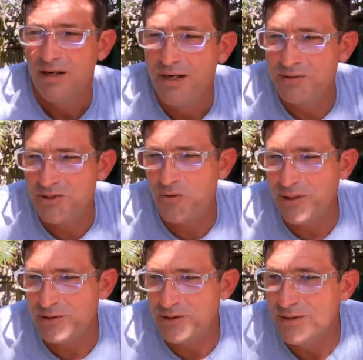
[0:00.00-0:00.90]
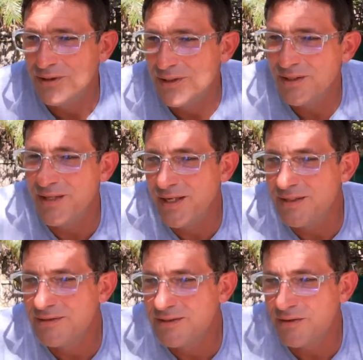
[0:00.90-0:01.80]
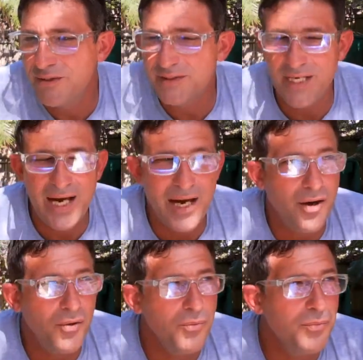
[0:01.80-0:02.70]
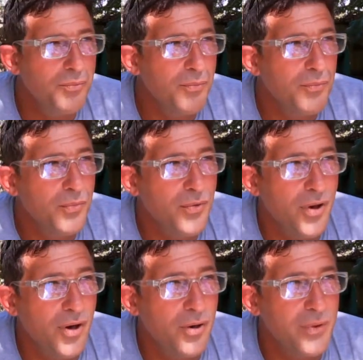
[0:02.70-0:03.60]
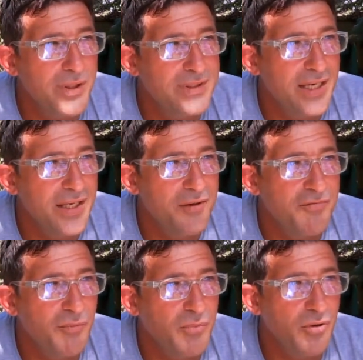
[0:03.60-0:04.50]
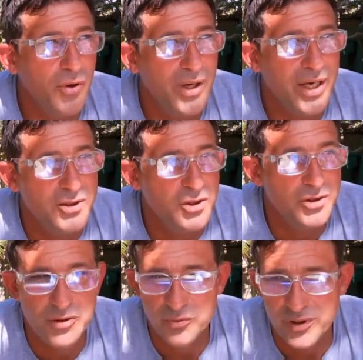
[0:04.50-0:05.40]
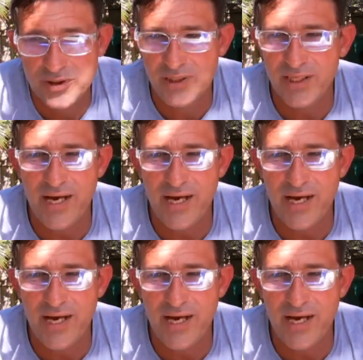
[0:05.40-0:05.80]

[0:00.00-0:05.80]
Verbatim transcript: Here's a question then, serious. How long would it take you from your location to reach the